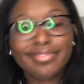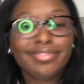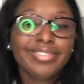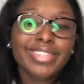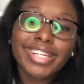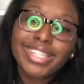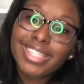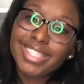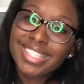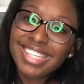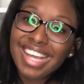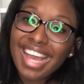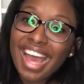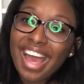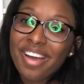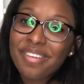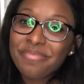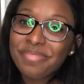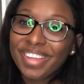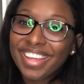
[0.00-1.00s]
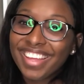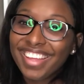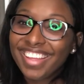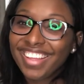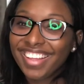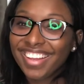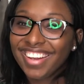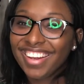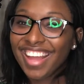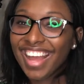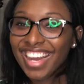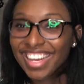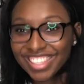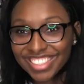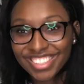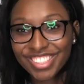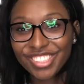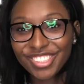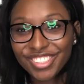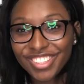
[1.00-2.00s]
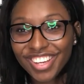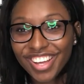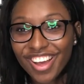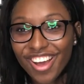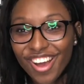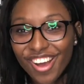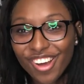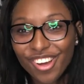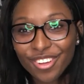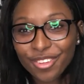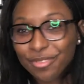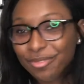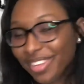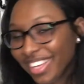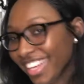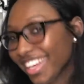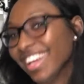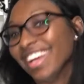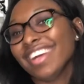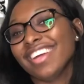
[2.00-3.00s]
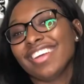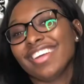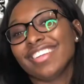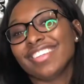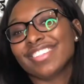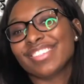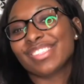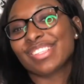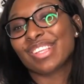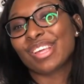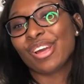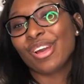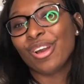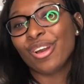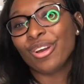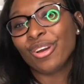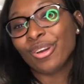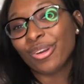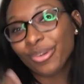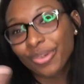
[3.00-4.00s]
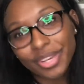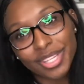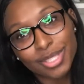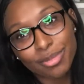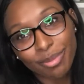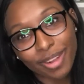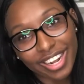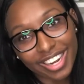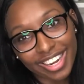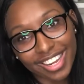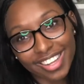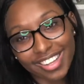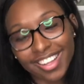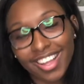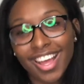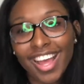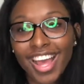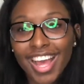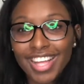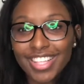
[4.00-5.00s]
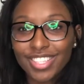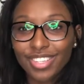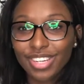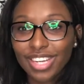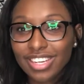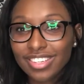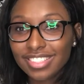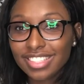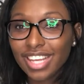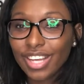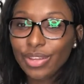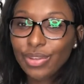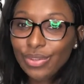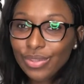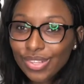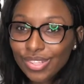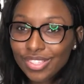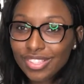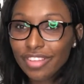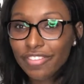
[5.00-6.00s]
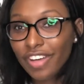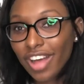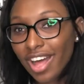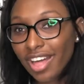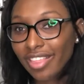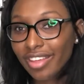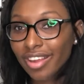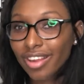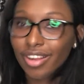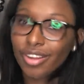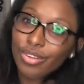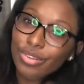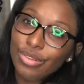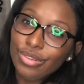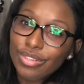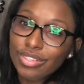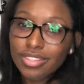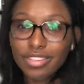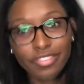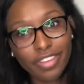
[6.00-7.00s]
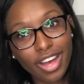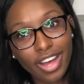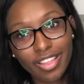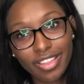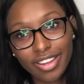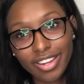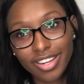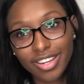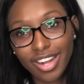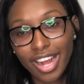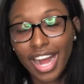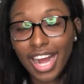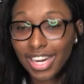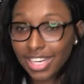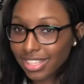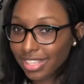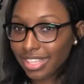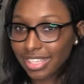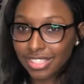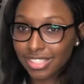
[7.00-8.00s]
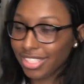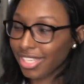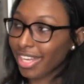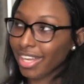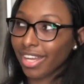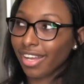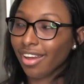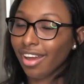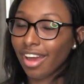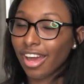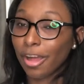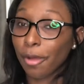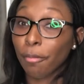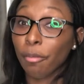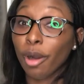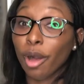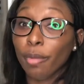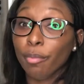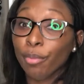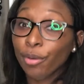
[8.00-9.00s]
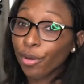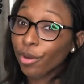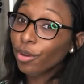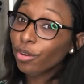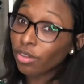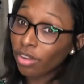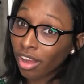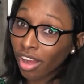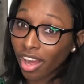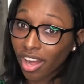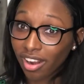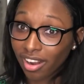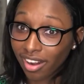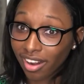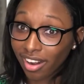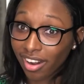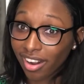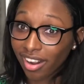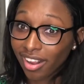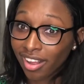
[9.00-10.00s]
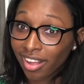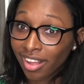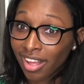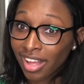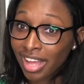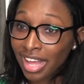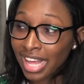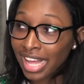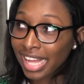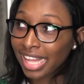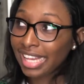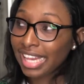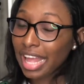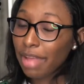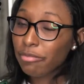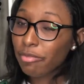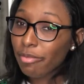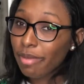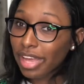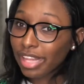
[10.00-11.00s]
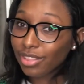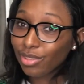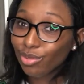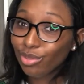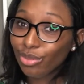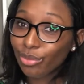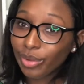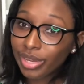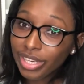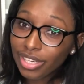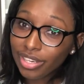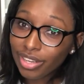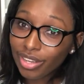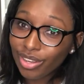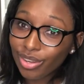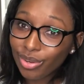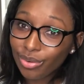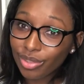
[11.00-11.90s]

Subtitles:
That doesn't happen, as you know, because Queen's pregnant. And so now it's like, who's the father? Who's the father? How did she get caught? Ma Pearl caught her climbing back through the window